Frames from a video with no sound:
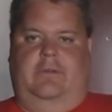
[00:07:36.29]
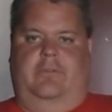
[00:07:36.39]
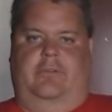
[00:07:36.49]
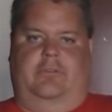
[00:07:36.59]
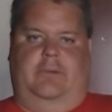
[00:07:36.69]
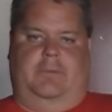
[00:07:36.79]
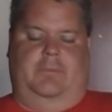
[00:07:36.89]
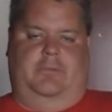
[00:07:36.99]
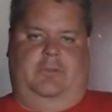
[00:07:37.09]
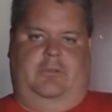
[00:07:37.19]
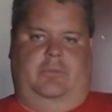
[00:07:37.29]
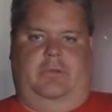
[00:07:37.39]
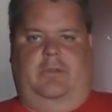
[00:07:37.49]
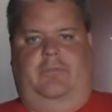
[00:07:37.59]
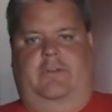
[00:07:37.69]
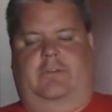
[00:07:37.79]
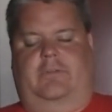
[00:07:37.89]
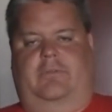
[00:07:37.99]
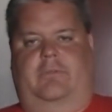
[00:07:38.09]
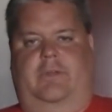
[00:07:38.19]
for this upcoming season were the
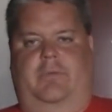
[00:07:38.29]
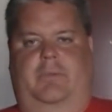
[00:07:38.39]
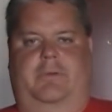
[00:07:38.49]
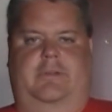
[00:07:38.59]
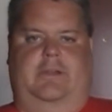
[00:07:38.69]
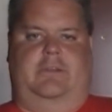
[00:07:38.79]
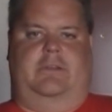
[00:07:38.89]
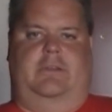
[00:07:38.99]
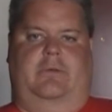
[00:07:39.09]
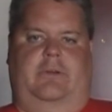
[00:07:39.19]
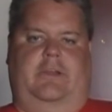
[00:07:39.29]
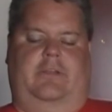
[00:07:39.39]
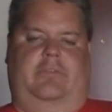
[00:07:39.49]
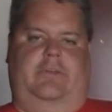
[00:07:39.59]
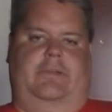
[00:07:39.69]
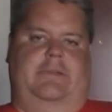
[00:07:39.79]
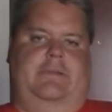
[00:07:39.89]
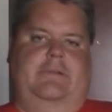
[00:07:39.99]
defensemen that we protected in Noah Hanifin,